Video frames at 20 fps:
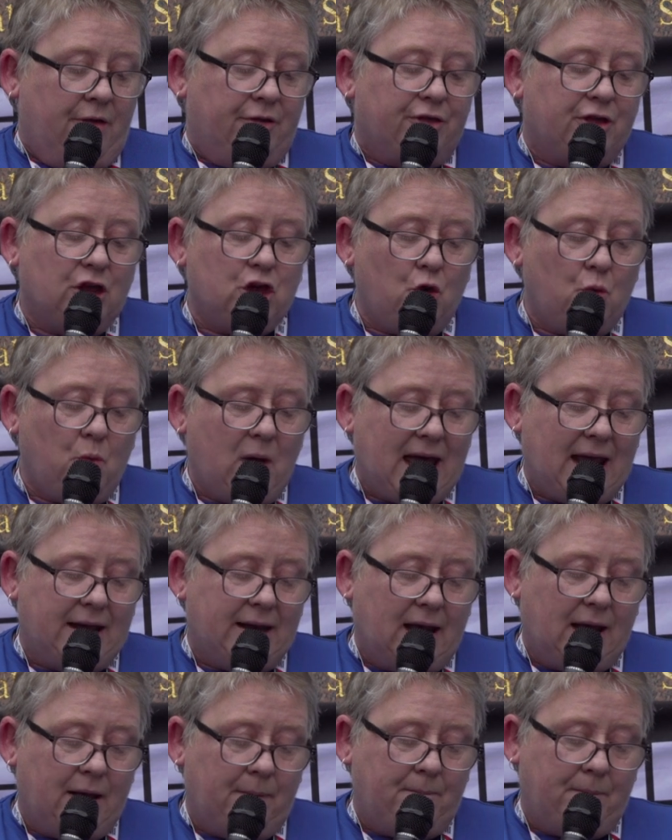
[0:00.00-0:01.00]
The
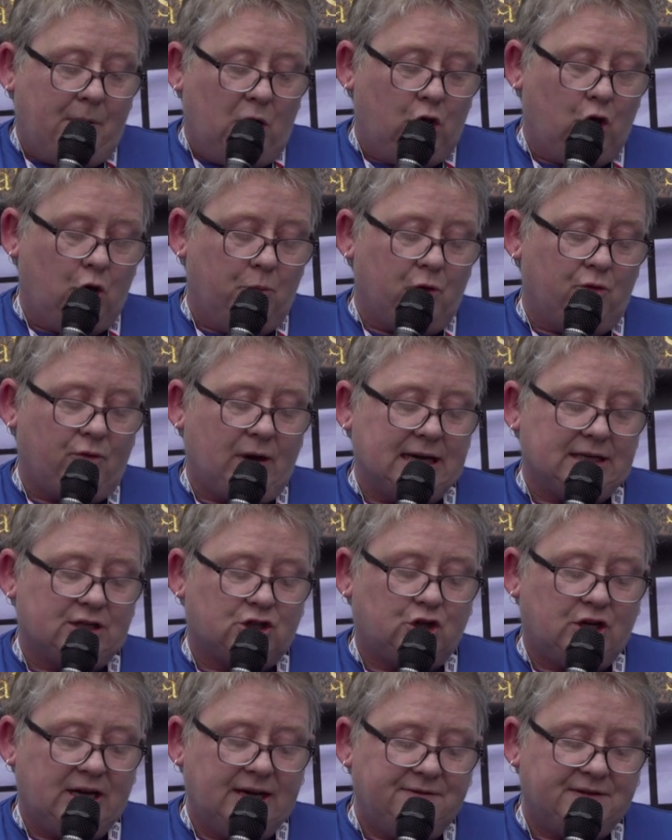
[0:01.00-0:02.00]
UN human rights
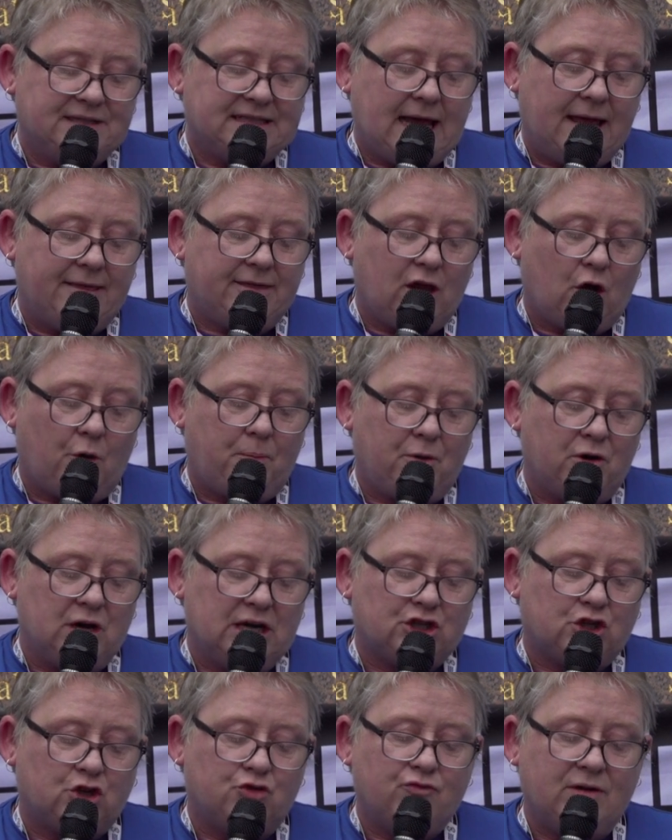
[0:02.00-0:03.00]
chief said the
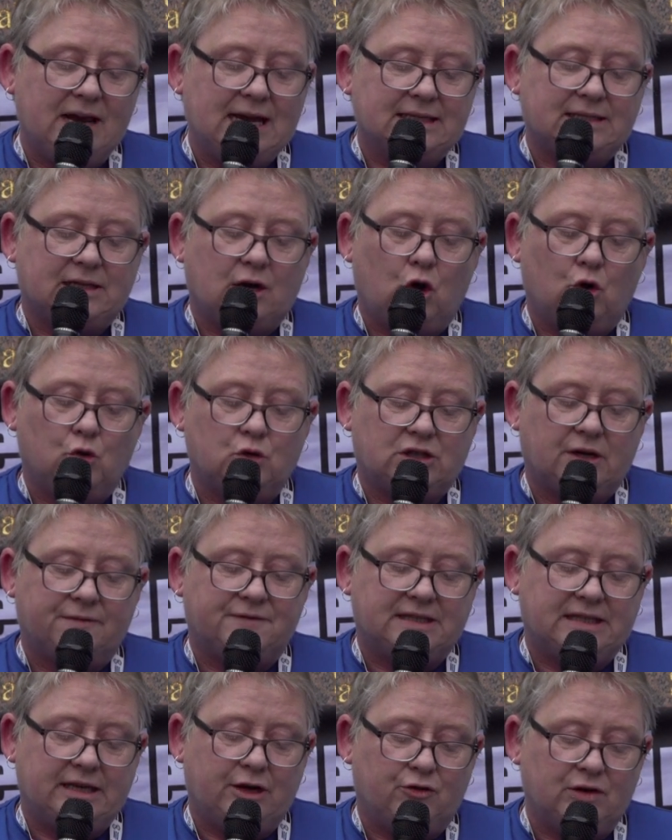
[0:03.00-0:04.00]
operation raised a host of
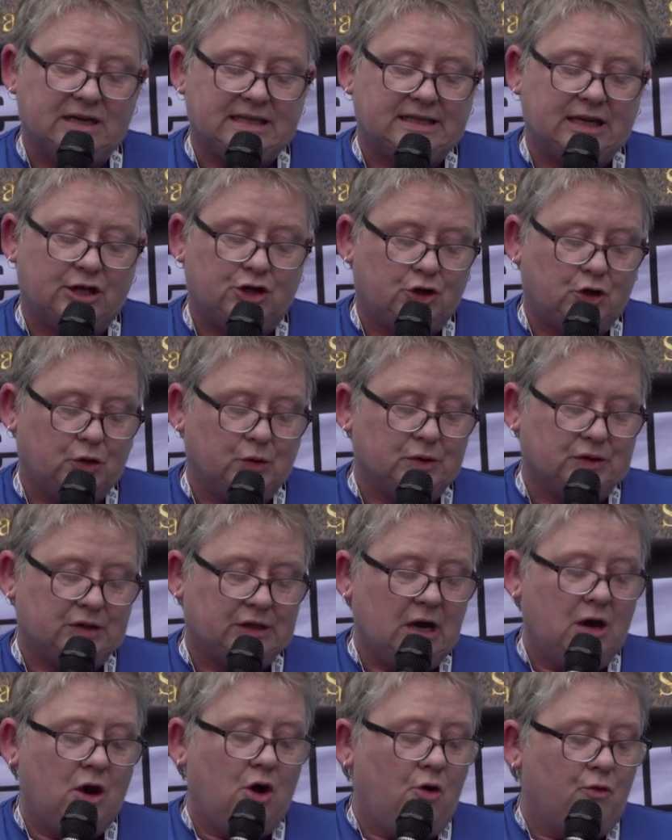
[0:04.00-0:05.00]
serious issues
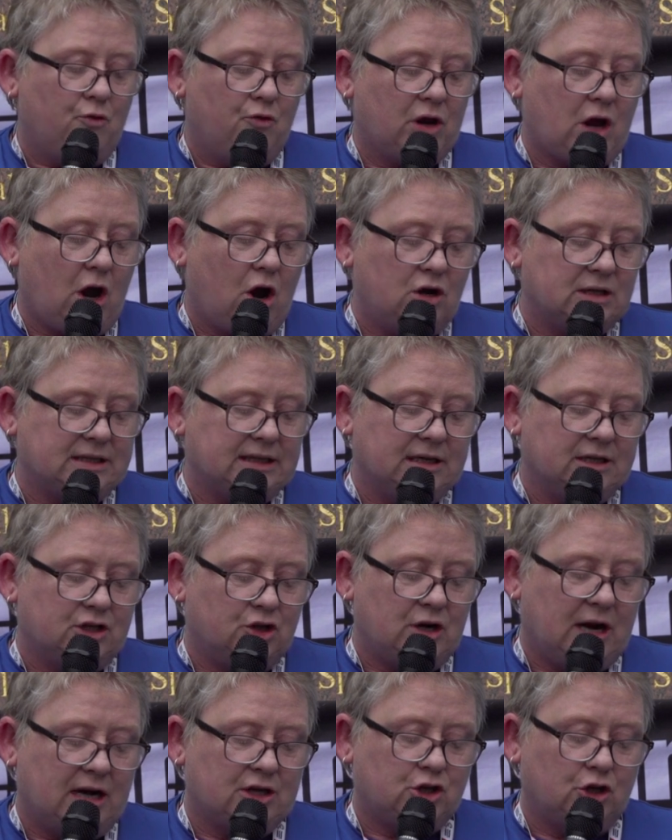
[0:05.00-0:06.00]
regarding
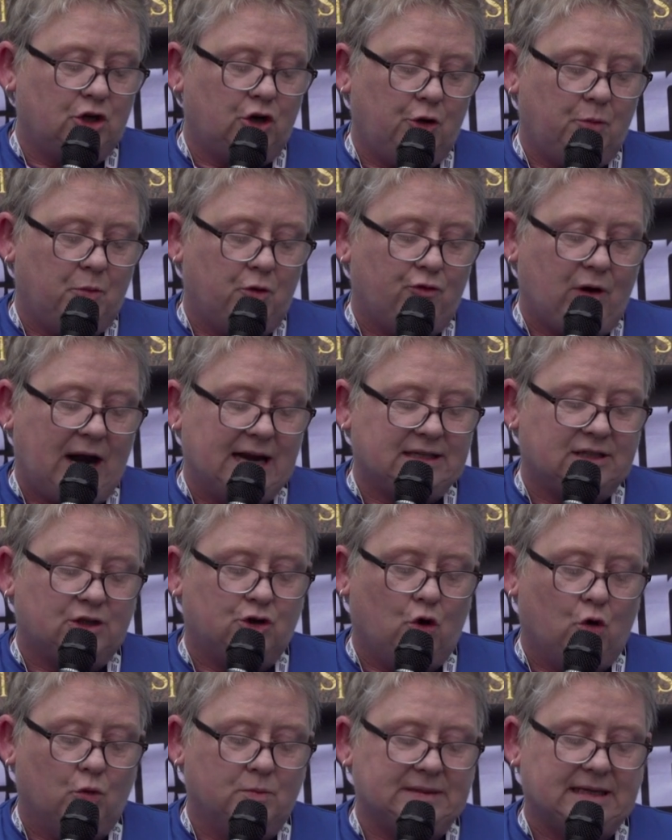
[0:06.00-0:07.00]
international human rights
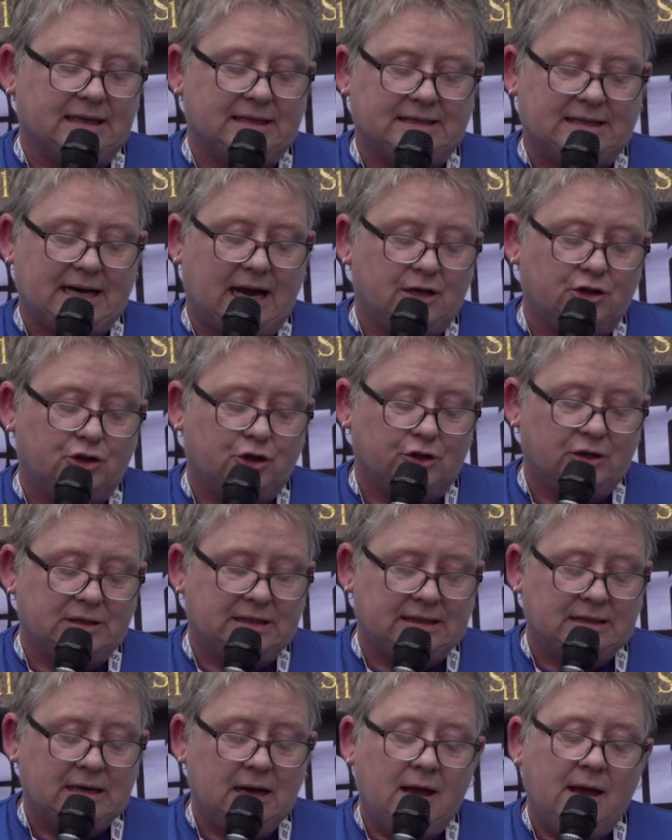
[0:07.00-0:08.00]
norms and
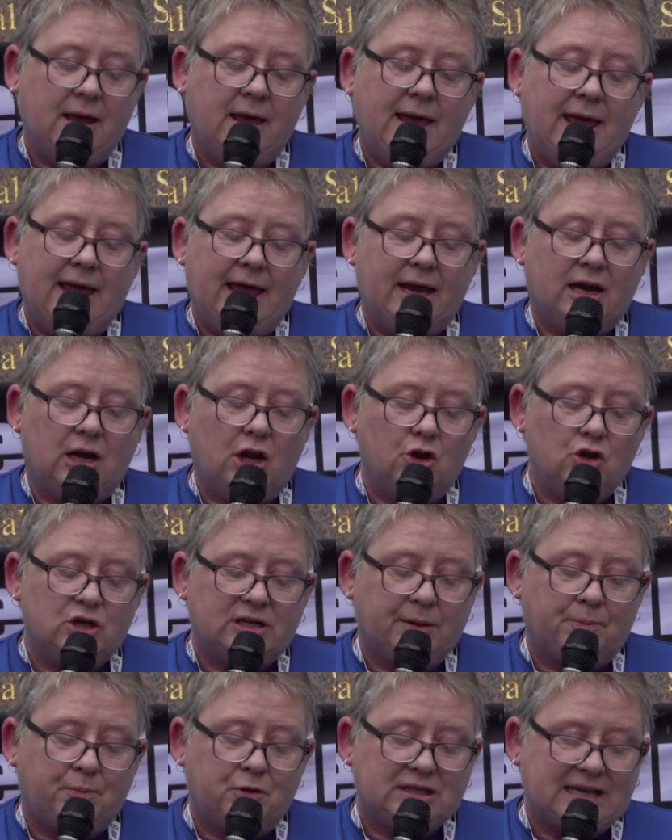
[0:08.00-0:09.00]
standards,
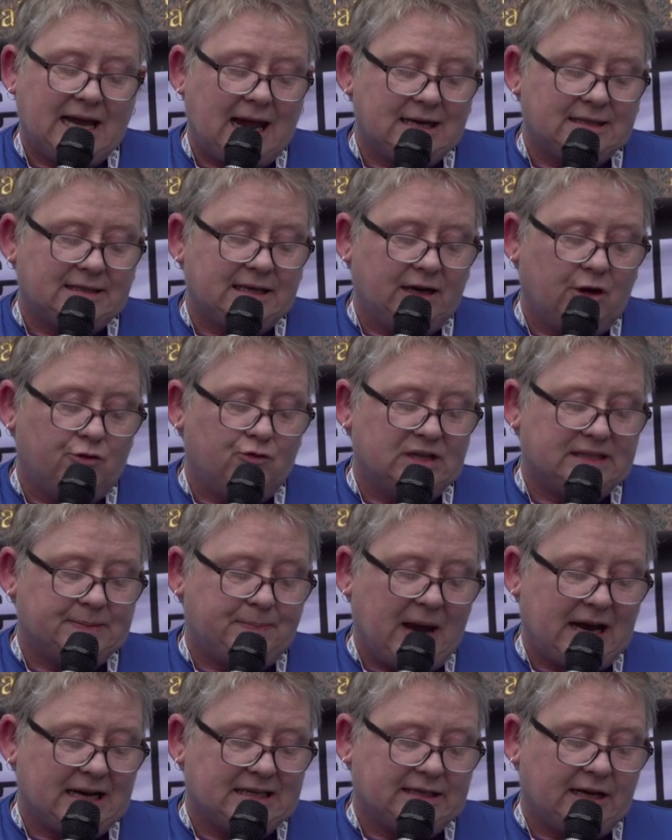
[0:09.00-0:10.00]
including protecting and
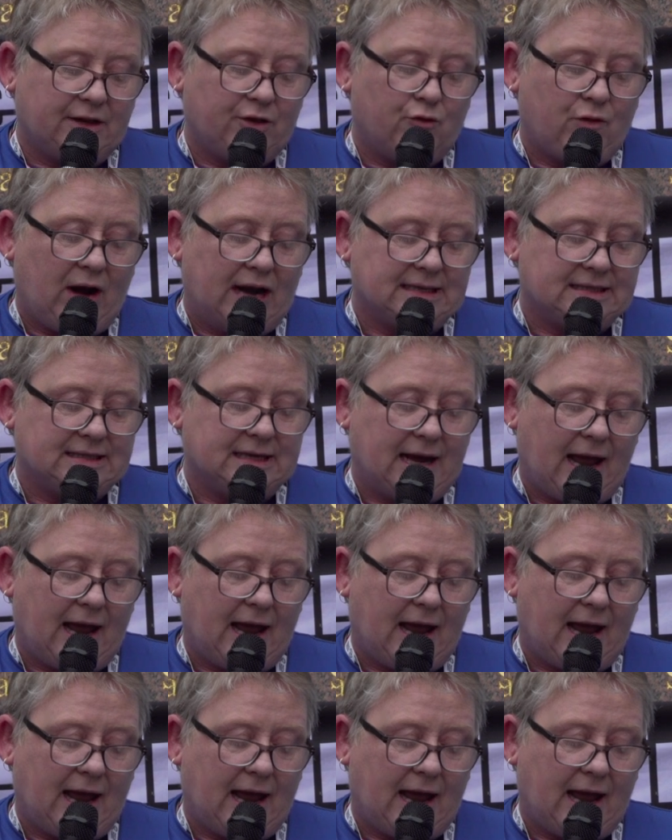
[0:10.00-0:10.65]
respecting the right to